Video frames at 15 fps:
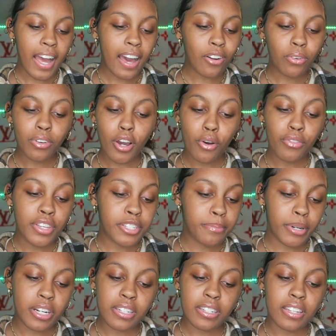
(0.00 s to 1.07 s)
I don't know
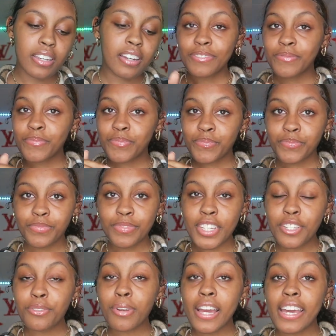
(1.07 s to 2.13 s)
this person.
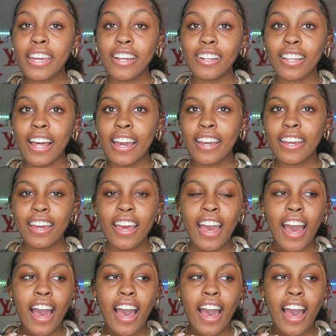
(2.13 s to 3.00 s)
This right here, like,